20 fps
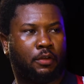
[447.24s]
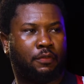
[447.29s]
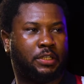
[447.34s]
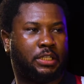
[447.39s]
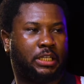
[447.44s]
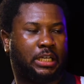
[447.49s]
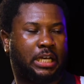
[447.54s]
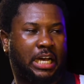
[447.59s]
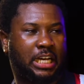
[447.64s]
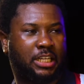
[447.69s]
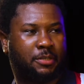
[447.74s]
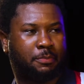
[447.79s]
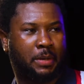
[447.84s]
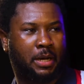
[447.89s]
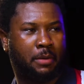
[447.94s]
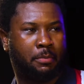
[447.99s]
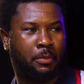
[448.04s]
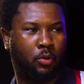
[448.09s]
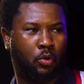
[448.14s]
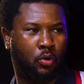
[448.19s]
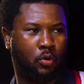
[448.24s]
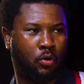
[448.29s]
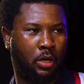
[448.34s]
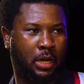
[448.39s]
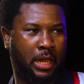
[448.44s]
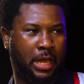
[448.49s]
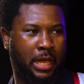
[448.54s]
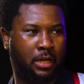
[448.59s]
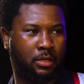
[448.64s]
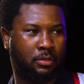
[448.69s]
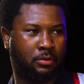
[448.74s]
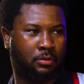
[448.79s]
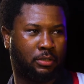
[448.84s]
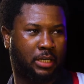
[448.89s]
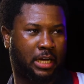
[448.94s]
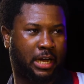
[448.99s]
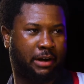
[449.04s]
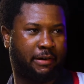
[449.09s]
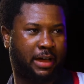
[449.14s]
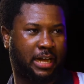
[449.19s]
Physical as per, go learn
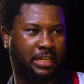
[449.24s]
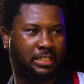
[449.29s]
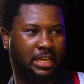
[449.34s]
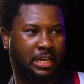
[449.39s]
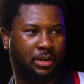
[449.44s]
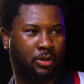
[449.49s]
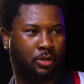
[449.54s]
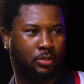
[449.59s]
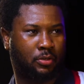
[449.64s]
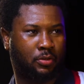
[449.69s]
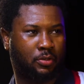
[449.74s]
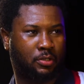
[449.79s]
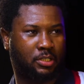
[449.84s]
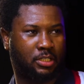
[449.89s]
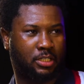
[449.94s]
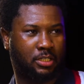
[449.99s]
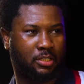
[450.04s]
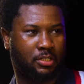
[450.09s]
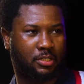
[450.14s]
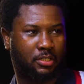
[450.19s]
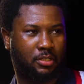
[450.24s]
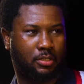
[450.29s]
karate and all those things.